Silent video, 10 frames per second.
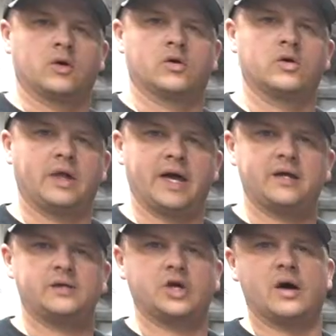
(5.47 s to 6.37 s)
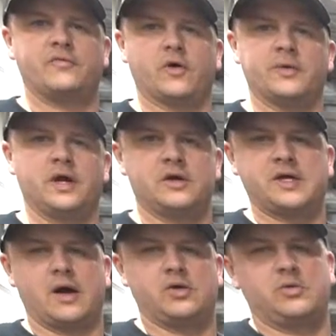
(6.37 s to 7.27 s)
Earl Gland, shop foreman here at
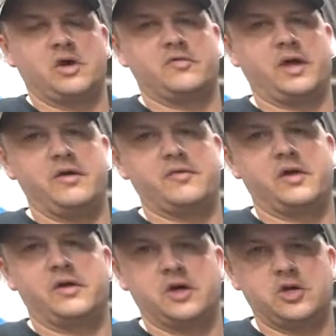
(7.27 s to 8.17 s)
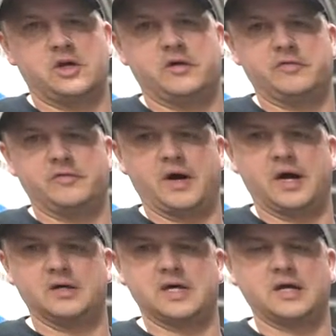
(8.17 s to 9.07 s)
Township Chevrolet for another edition of
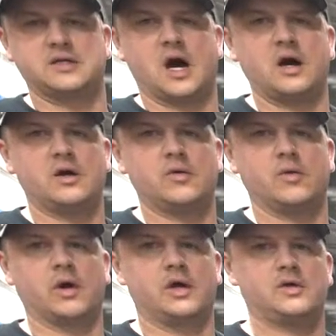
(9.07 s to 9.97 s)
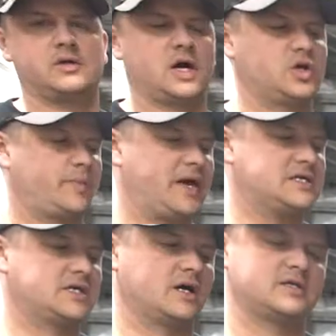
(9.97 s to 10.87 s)
Tech Talk. We're going to touch
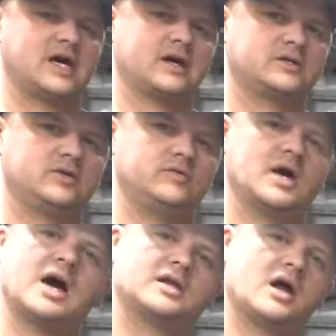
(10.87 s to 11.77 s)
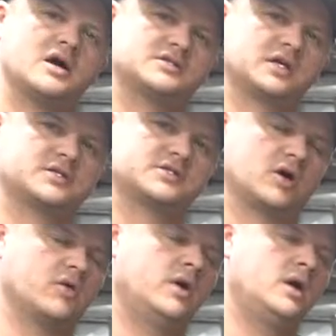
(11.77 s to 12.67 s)
base on Tech 2 diagnostics.
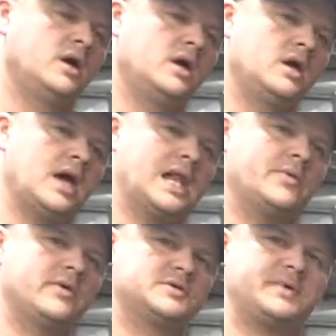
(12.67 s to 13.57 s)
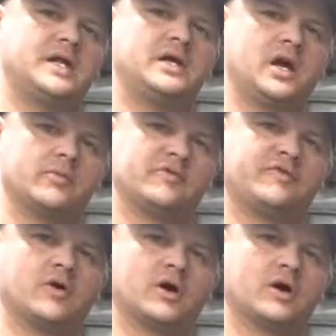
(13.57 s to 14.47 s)
So anyone who's been in here
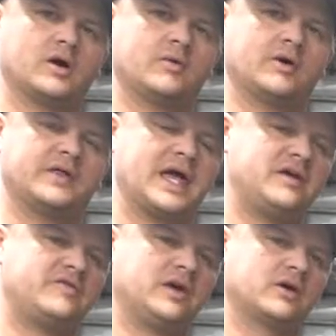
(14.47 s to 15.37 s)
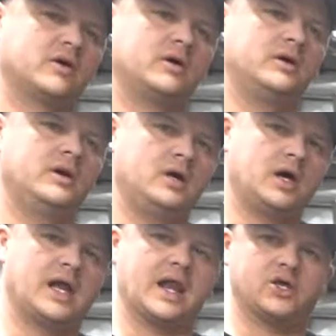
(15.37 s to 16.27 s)
before with any vehicle
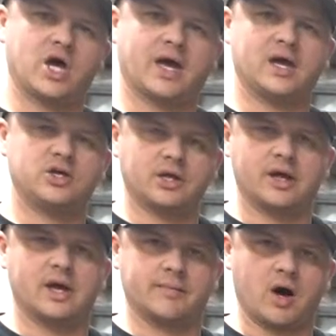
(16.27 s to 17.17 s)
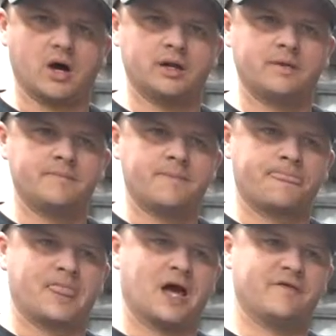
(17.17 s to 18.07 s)
and had a check engine light come on,
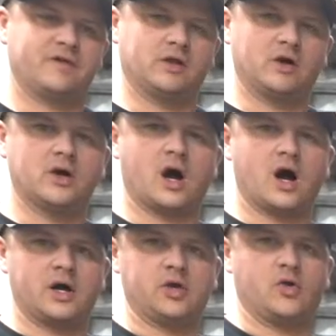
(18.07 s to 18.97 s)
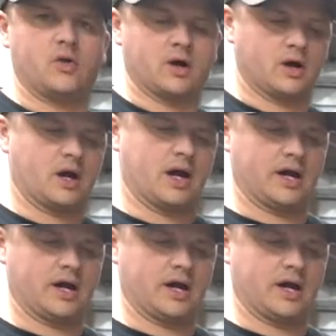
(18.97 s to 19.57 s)
if you look on your